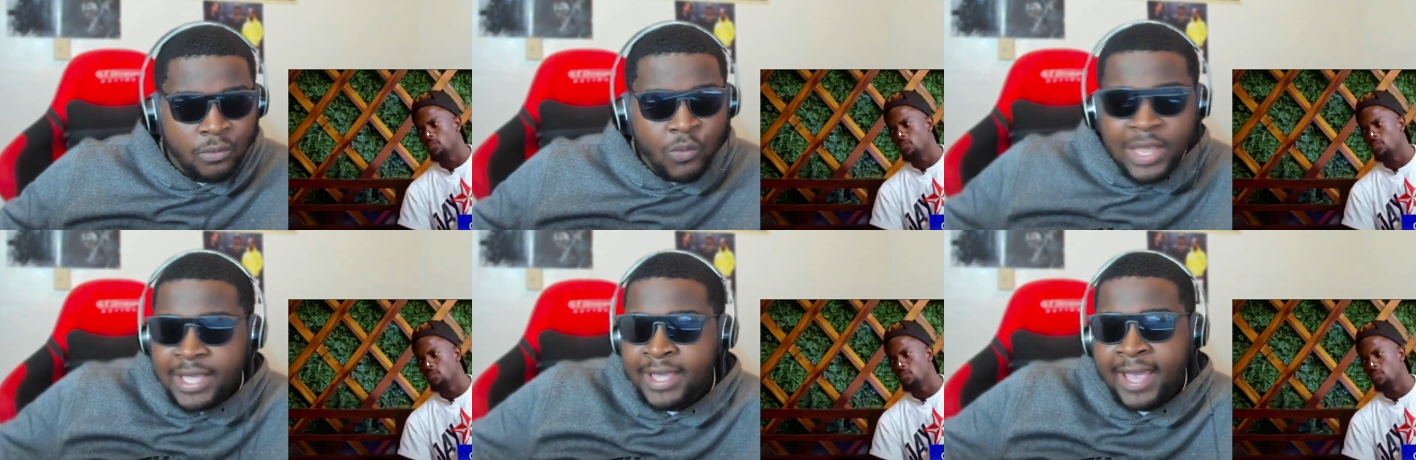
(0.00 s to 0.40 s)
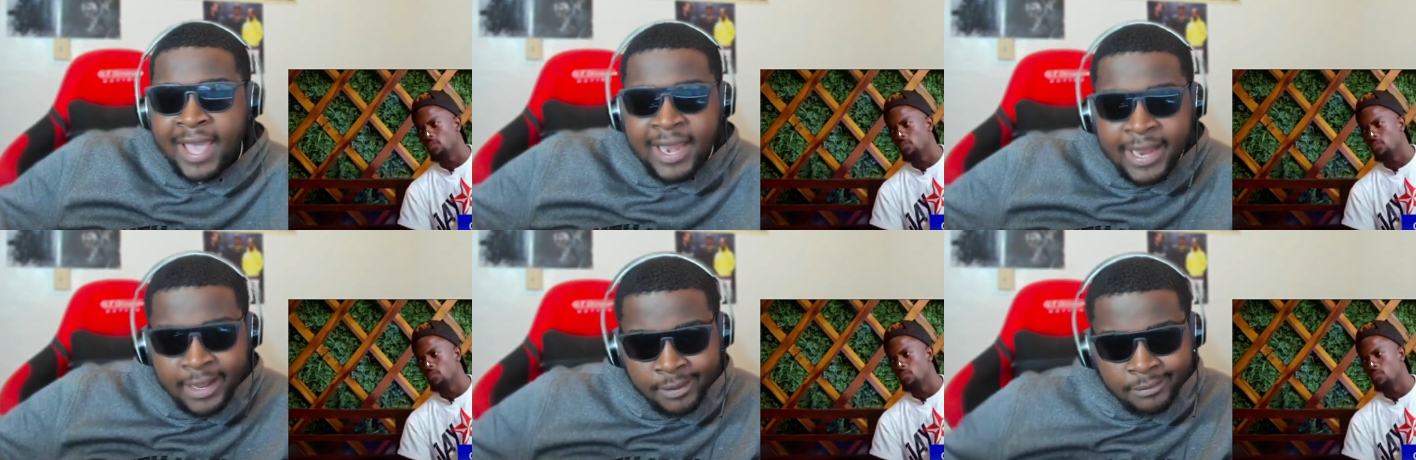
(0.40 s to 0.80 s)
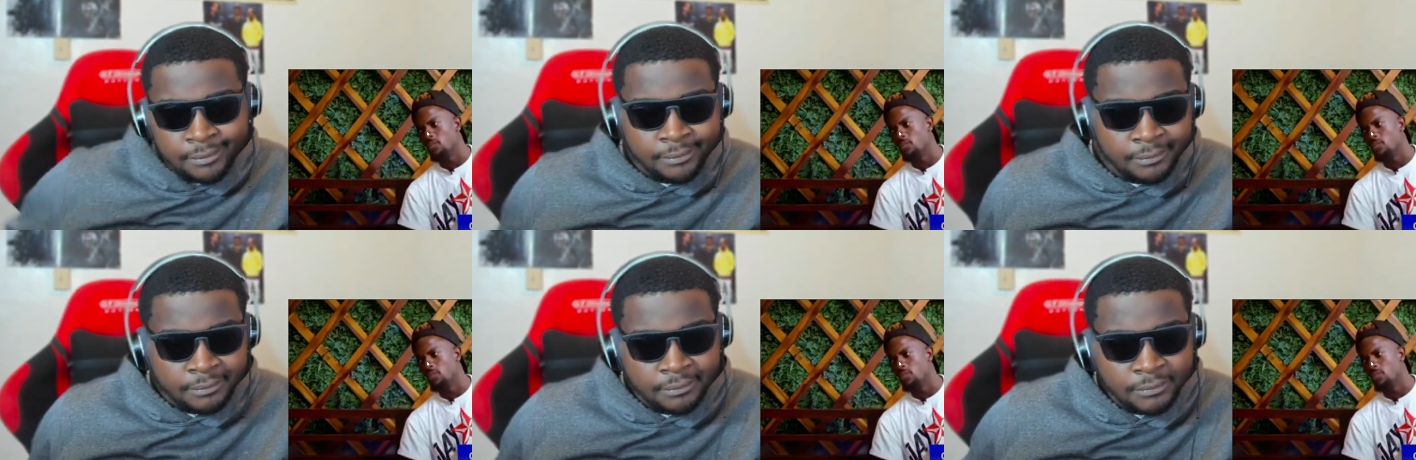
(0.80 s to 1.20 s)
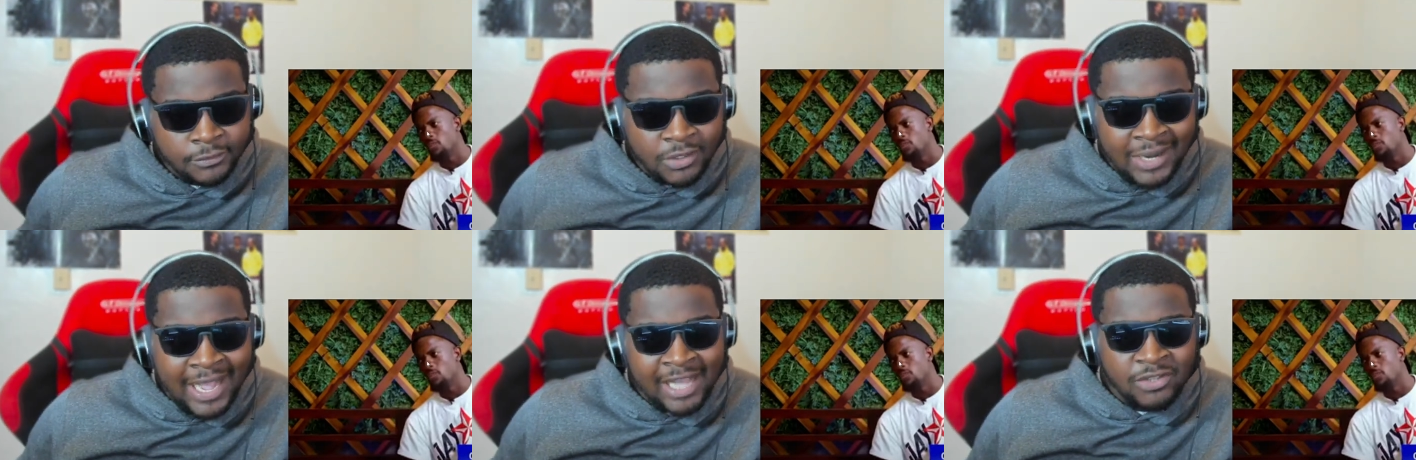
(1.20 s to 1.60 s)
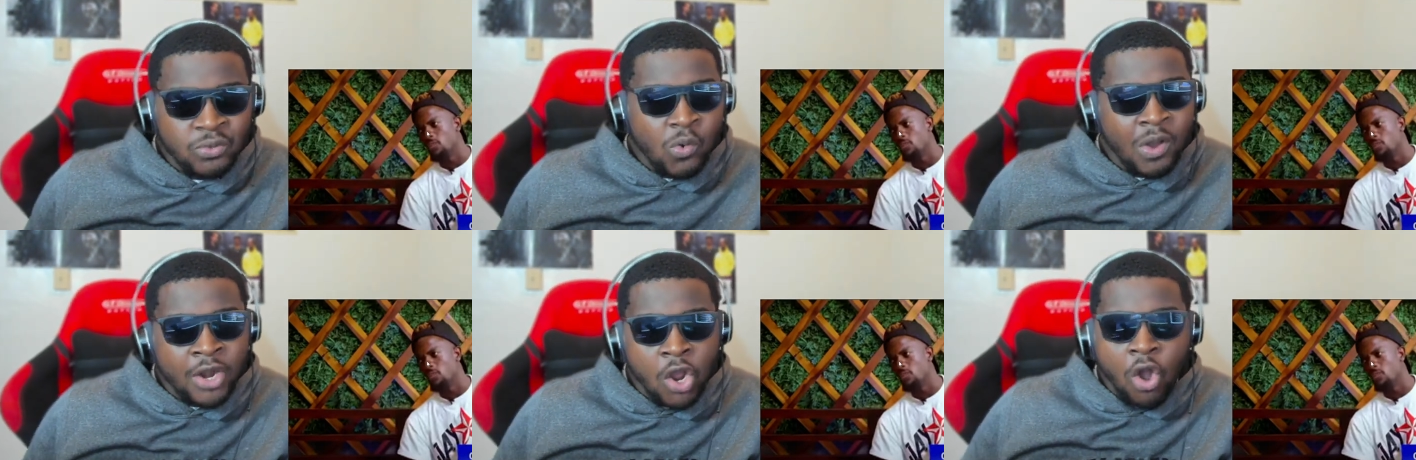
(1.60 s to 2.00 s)
Speaker 1: We get it. You
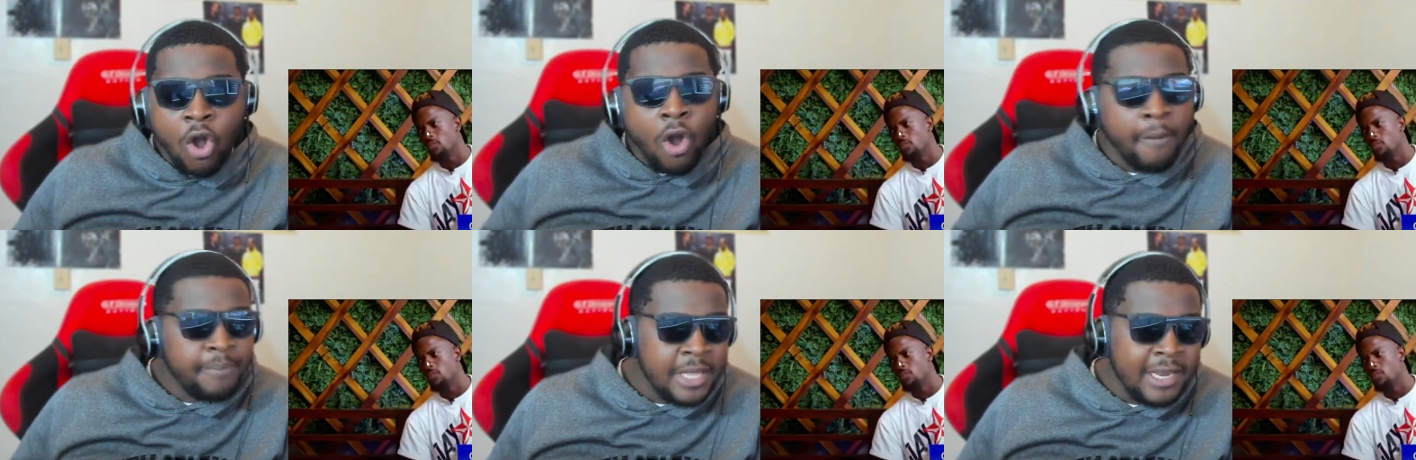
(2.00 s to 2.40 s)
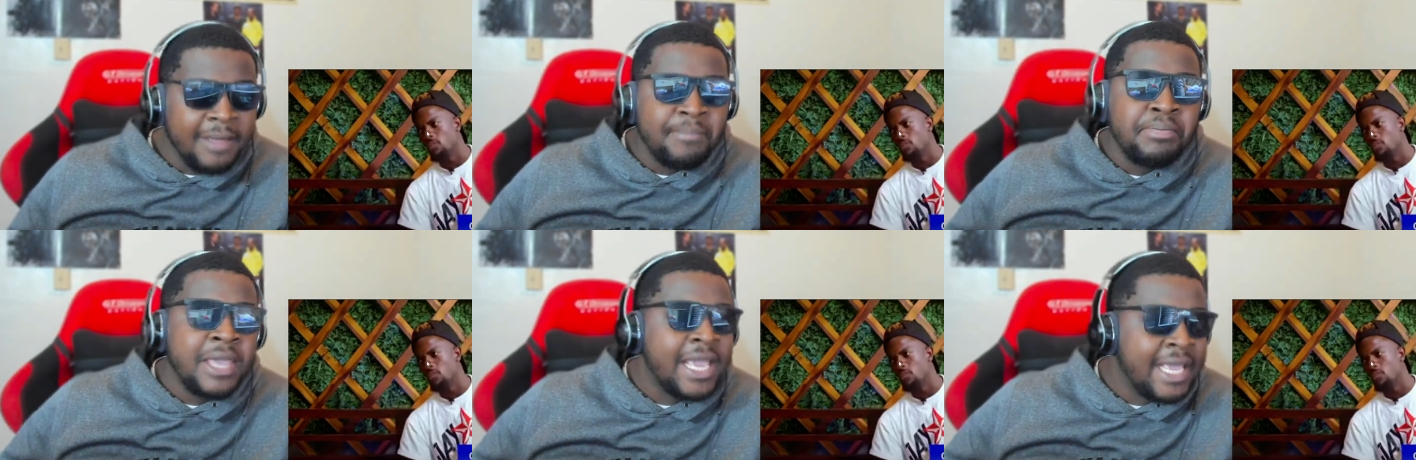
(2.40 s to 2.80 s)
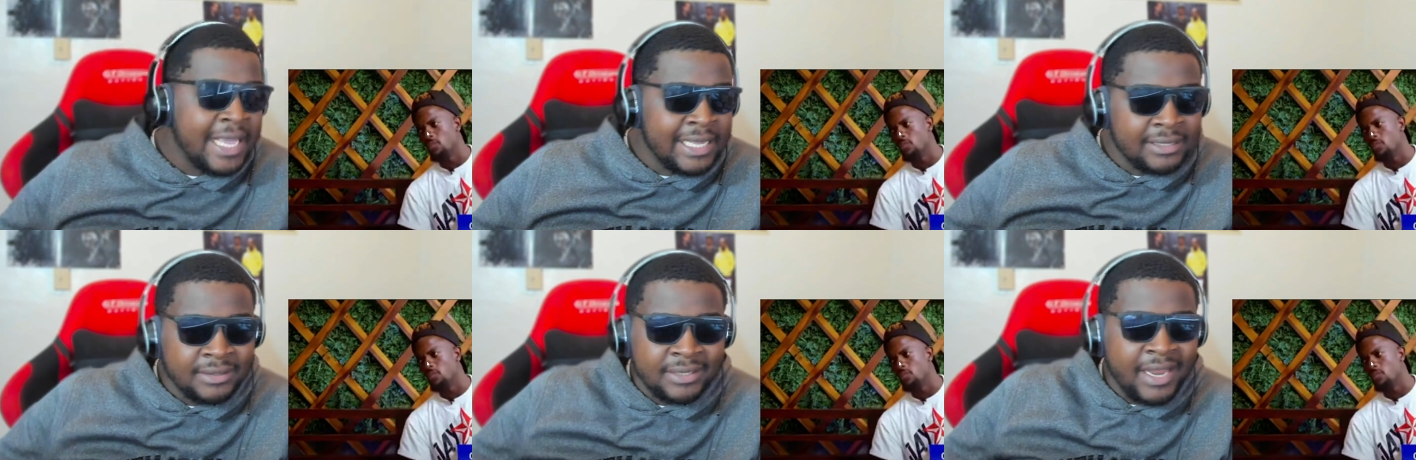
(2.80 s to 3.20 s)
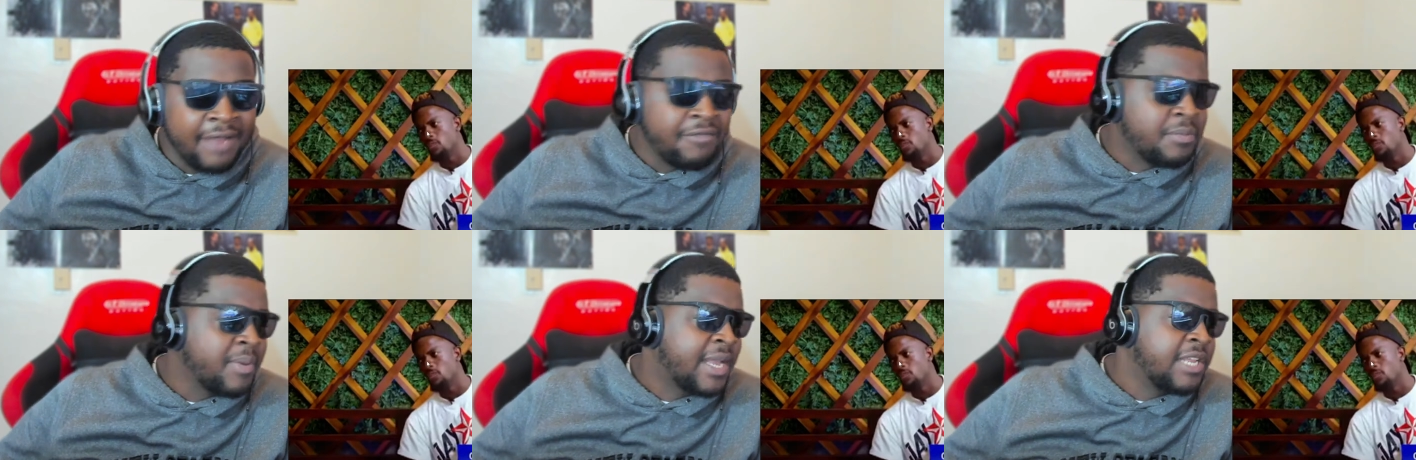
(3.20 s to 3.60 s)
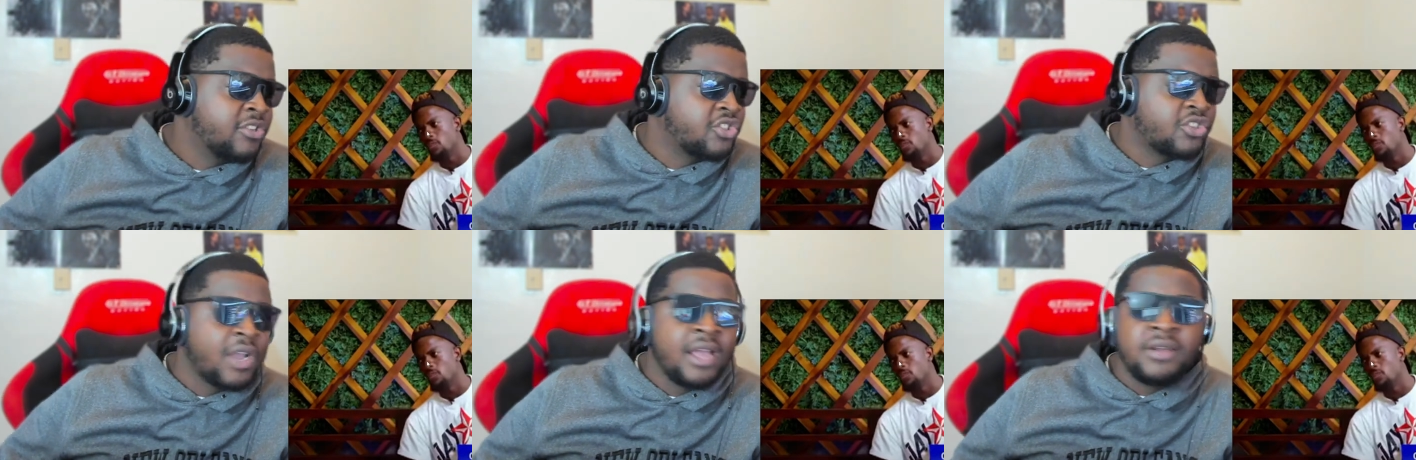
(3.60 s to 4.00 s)
guys want to all be the biggest.
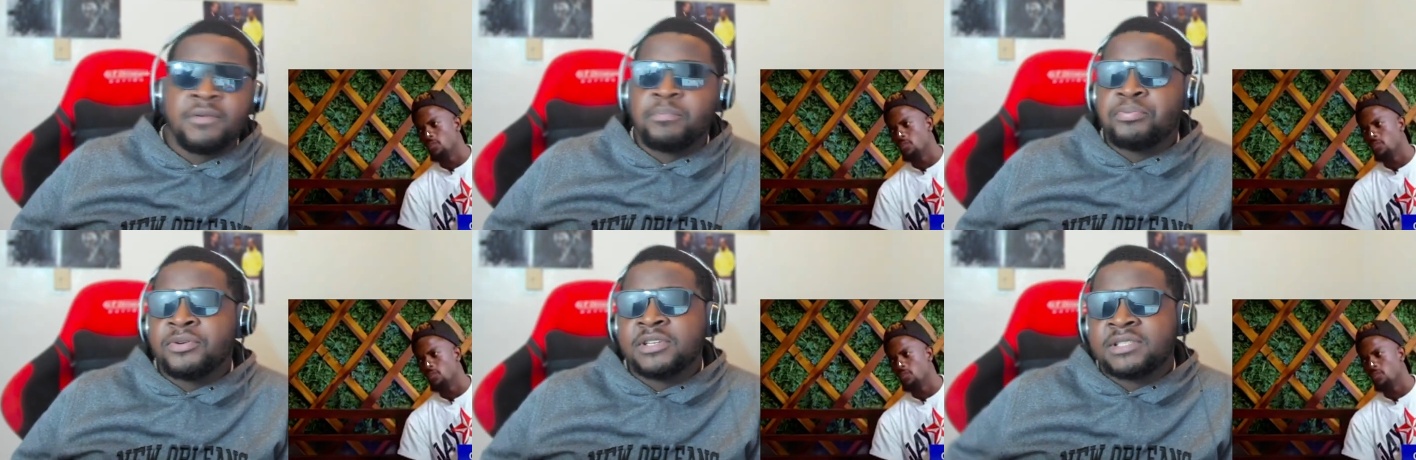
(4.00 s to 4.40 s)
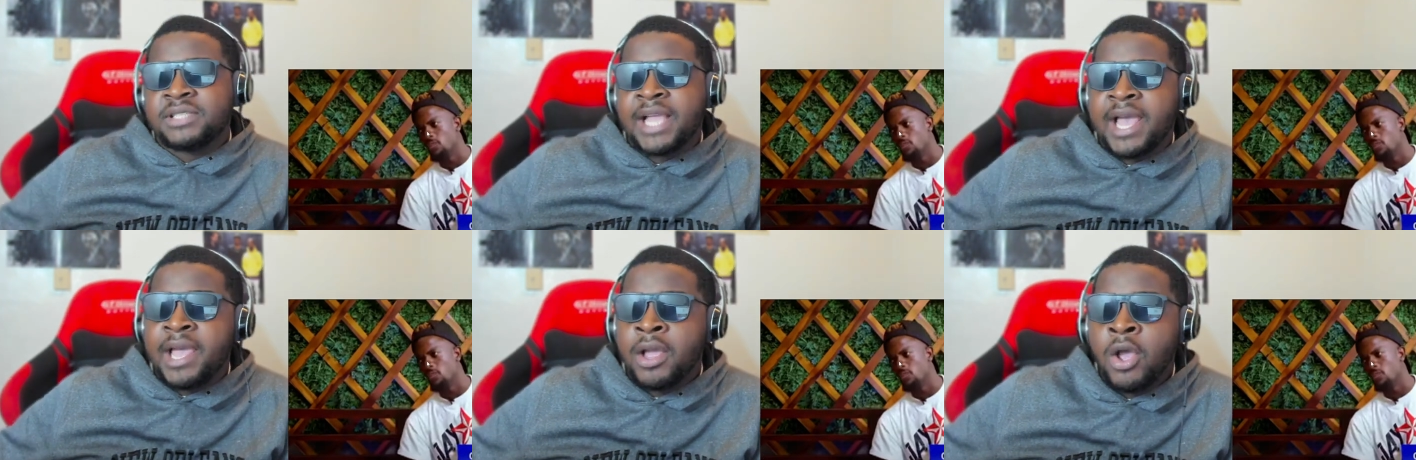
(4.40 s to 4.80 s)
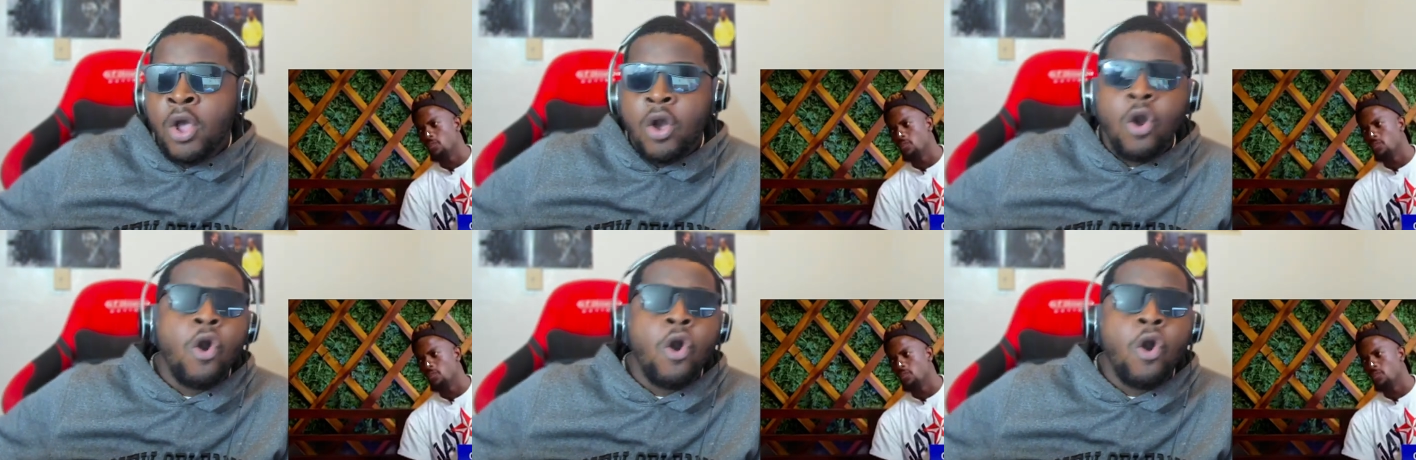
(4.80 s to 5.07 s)
Everybody's trying to push that.